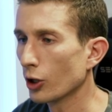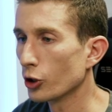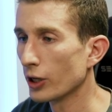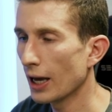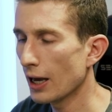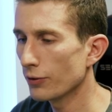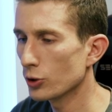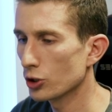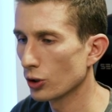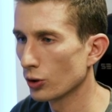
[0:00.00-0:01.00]
You now have
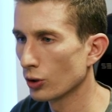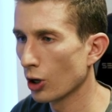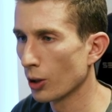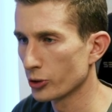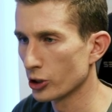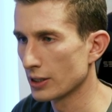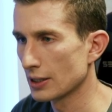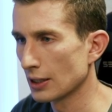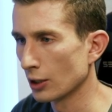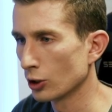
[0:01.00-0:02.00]
your two options
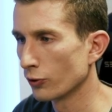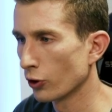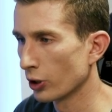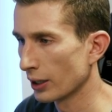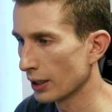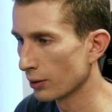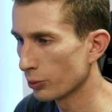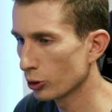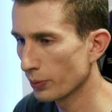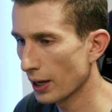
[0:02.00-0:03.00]
here. You've got an
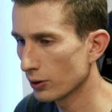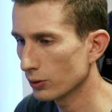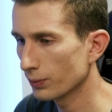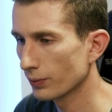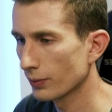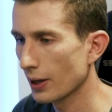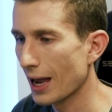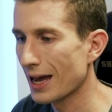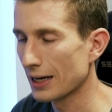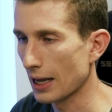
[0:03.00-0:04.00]
input panel
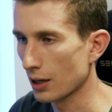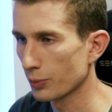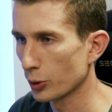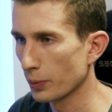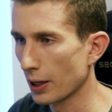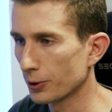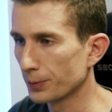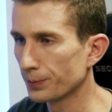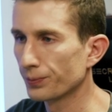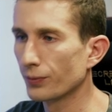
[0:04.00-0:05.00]
and an output panel.
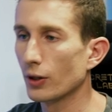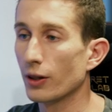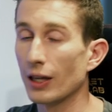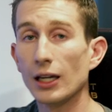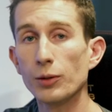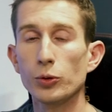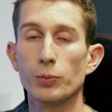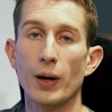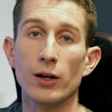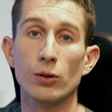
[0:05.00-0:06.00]
The
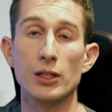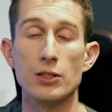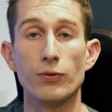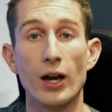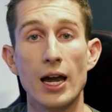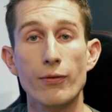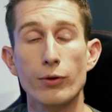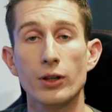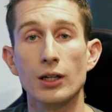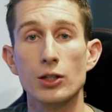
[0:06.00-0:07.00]
input panel is for
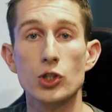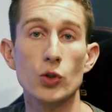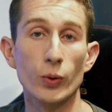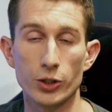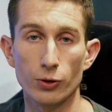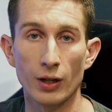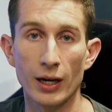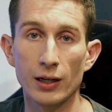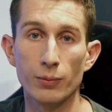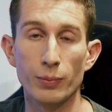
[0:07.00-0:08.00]
everything switch
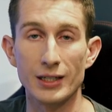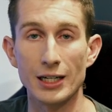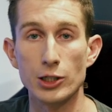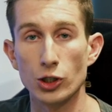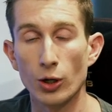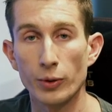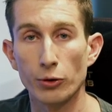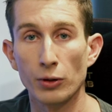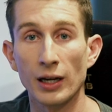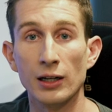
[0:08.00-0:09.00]
related,
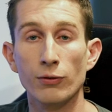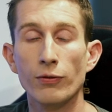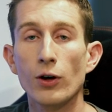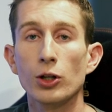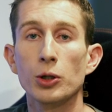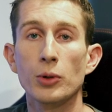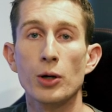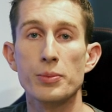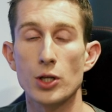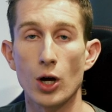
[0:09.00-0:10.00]
potentiometer related, volume
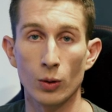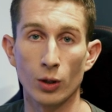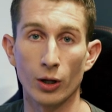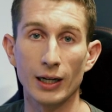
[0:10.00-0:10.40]
knobs, the whole lot.